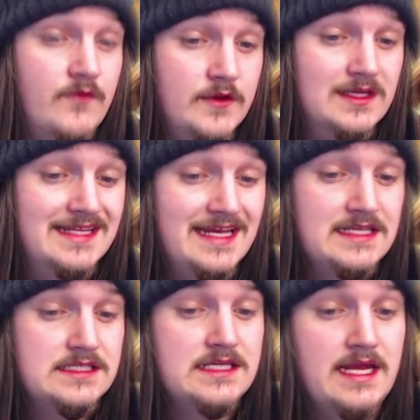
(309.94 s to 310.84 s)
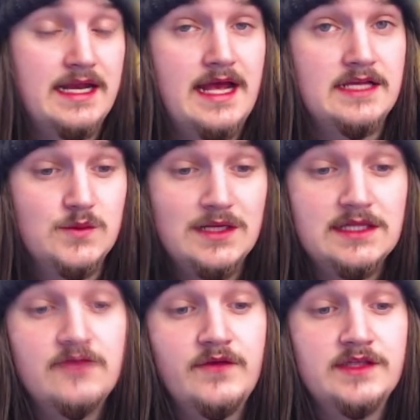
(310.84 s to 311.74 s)
your legs, and it has one
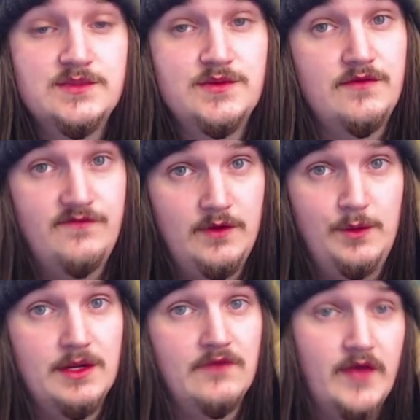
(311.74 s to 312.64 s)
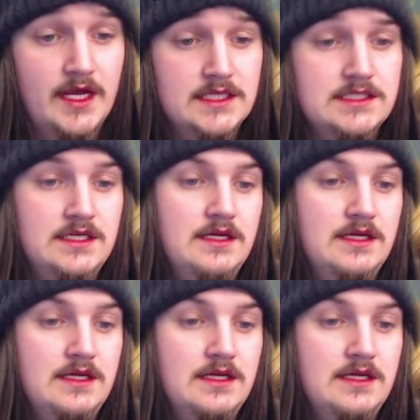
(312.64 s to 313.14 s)
defense with the following effect.